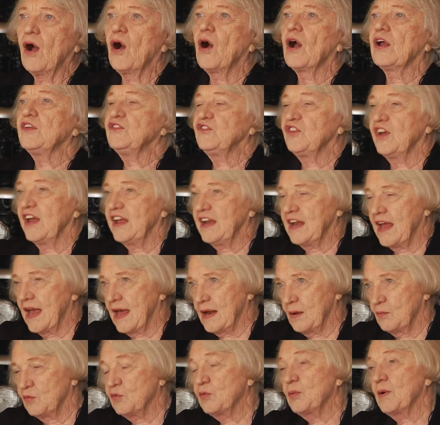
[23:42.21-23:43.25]
Or Jane
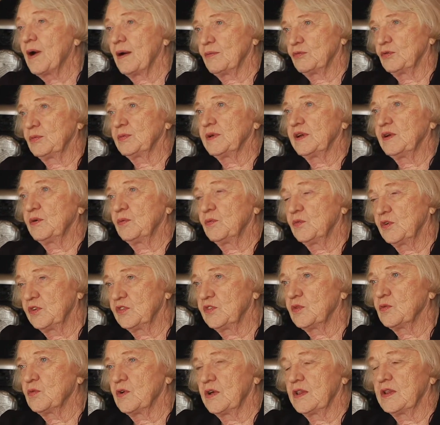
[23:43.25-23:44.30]
Addams probably was
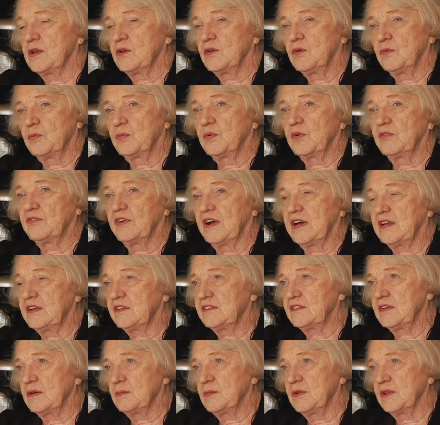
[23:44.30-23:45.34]
the one who
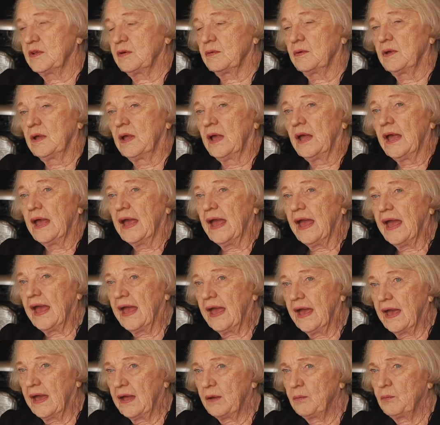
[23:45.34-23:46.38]
provided some of it,
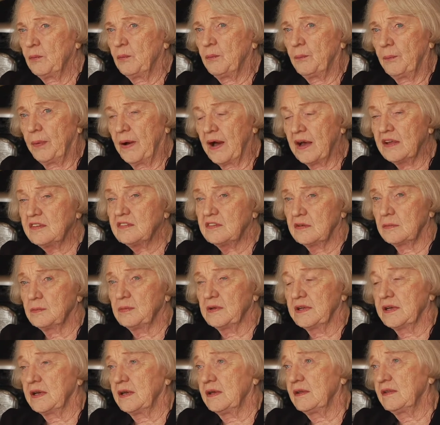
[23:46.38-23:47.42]
and
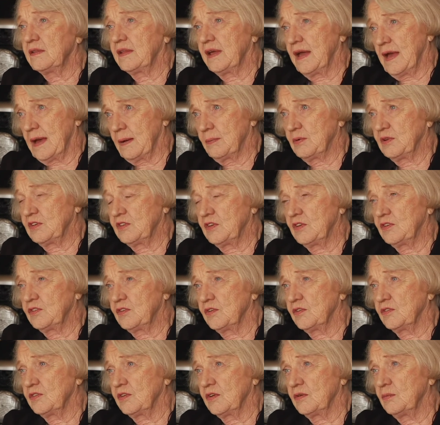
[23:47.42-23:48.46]
possibly the Abbott
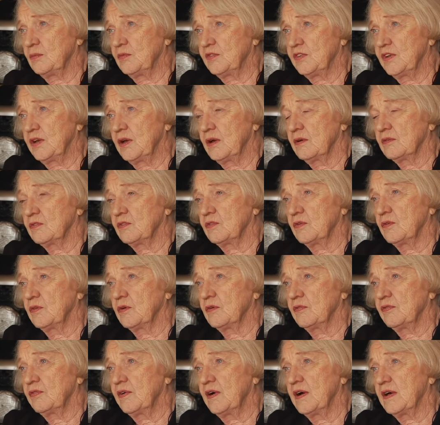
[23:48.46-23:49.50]
sisters themselves through
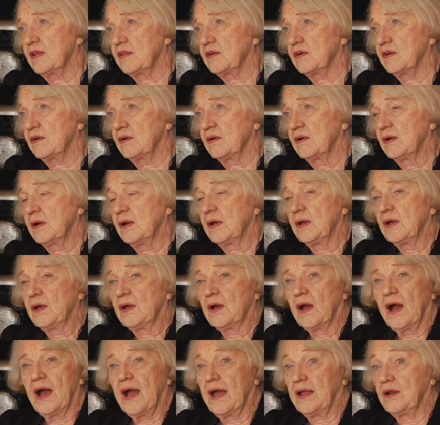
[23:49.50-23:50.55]
their father.
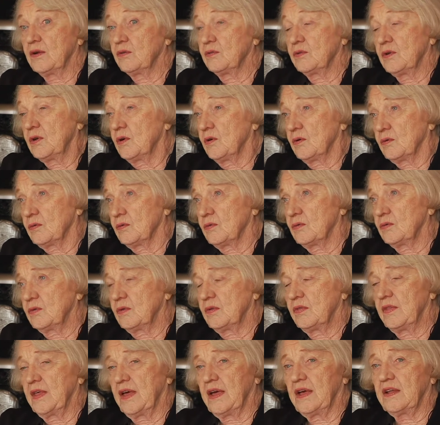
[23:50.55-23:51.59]
I don't know
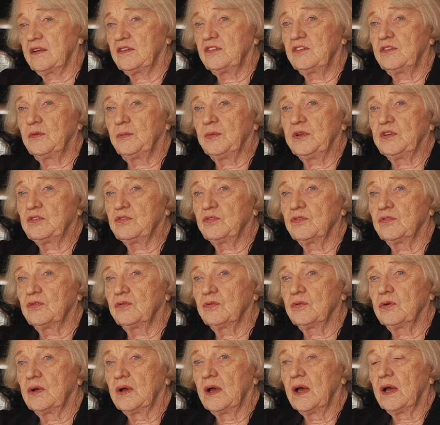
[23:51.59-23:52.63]
that to be
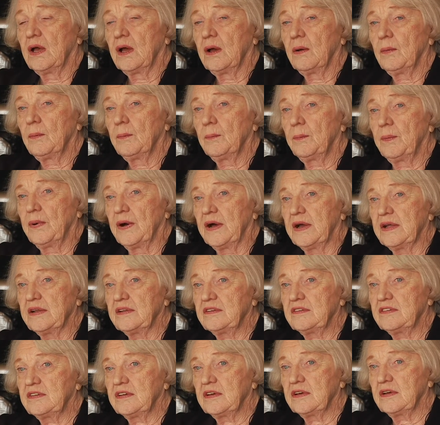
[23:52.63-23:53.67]
true,
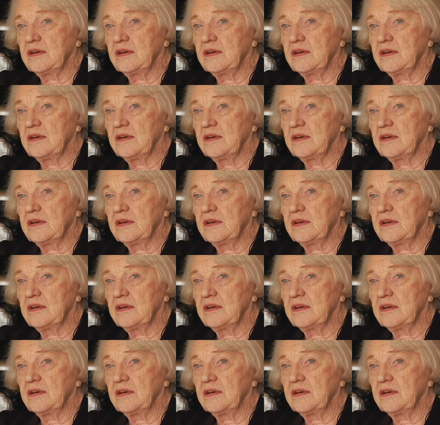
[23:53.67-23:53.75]
but